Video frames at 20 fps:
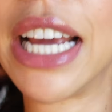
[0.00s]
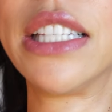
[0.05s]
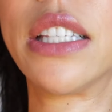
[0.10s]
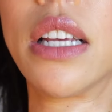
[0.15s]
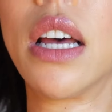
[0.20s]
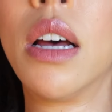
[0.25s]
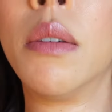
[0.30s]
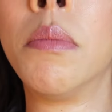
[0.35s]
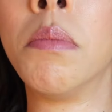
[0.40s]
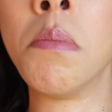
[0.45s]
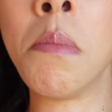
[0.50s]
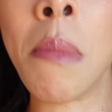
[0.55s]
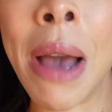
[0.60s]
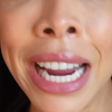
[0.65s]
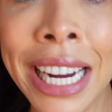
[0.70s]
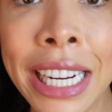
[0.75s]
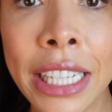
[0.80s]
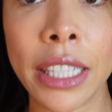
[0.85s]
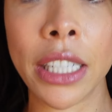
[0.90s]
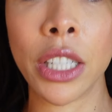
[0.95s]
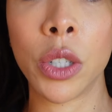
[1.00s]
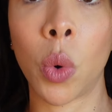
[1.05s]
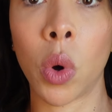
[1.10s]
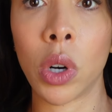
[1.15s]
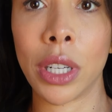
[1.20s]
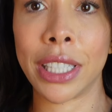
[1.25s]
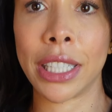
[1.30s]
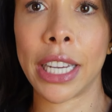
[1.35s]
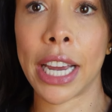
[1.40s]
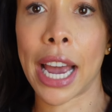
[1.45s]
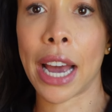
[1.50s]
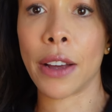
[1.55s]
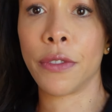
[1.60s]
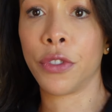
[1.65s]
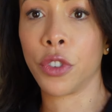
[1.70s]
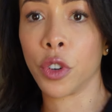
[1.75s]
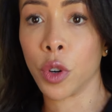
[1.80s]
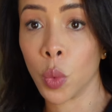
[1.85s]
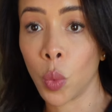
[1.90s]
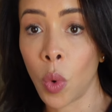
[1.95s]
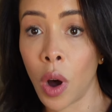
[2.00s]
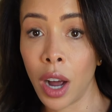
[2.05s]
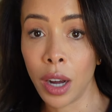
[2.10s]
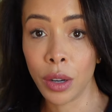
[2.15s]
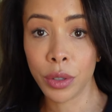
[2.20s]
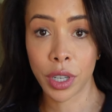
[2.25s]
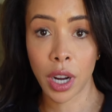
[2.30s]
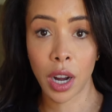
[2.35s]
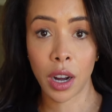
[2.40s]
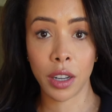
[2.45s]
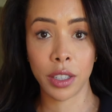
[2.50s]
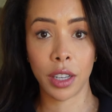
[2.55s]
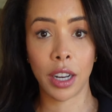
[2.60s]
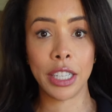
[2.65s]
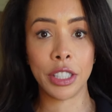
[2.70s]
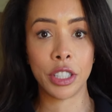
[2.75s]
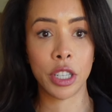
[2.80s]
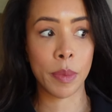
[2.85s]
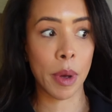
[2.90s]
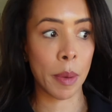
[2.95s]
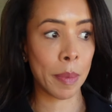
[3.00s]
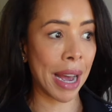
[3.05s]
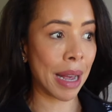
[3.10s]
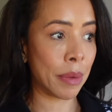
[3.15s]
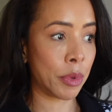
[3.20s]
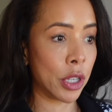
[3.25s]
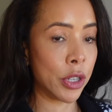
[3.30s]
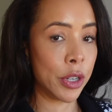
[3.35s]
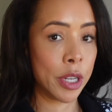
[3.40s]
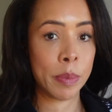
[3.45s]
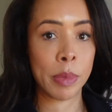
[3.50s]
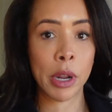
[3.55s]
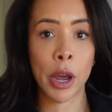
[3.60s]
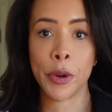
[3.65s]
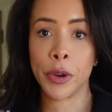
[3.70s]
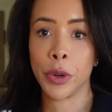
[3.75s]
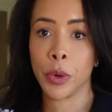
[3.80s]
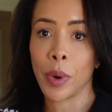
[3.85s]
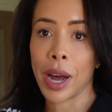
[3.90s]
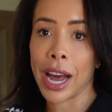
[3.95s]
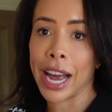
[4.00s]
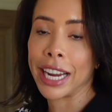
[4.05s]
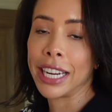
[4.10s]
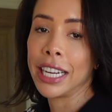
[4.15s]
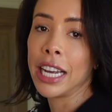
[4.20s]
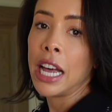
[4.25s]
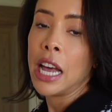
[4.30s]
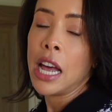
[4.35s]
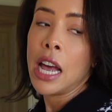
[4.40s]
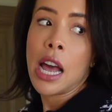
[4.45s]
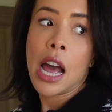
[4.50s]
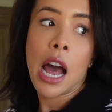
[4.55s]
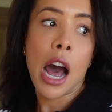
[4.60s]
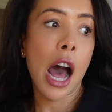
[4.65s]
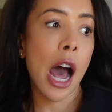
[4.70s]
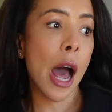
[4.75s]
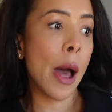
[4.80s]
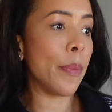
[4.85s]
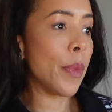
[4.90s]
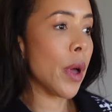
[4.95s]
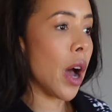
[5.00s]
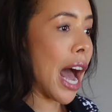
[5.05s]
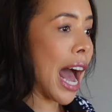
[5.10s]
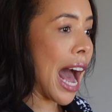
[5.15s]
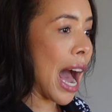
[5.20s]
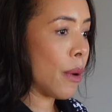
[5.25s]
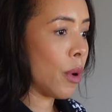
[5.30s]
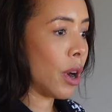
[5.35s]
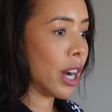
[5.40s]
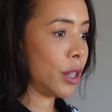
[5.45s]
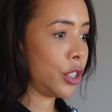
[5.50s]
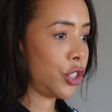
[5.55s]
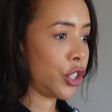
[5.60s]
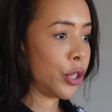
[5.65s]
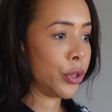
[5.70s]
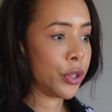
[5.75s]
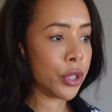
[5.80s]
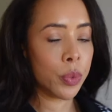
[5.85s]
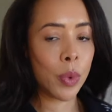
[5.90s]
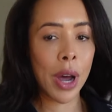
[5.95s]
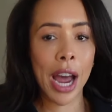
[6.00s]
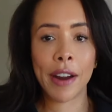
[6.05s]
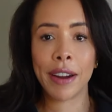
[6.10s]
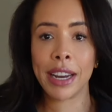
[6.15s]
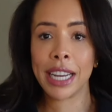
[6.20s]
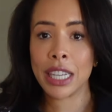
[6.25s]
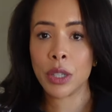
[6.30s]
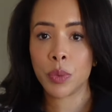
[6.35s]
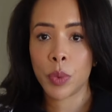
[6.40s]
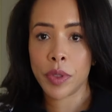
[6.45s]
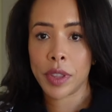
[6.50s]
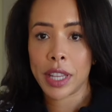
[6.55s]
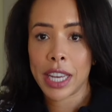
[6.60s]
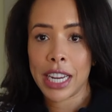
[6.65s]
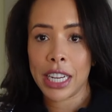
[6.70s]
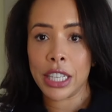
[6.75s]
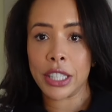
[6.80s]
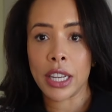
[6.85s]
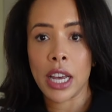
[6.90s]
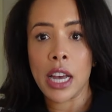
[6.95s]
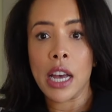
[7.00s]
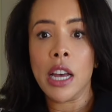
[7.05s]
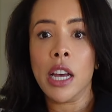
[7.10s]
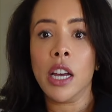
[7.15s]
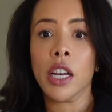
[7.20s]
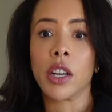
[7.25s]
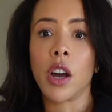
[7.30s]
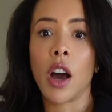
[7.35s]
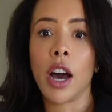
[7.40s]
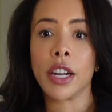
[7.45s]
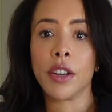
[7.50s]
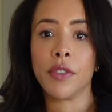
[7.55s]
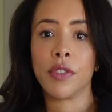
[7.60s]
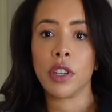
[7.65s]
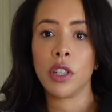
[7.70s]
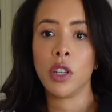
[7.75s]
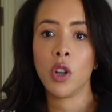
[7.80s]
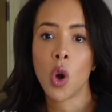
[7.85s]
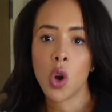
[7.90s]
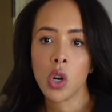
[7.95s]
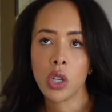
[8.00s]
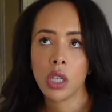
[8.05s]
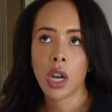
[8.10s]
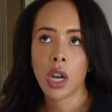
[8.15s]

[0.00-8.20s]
is amazing quality, and for a wild card item, I'm absolutely blown away. How I choose to wear it is with these kind of long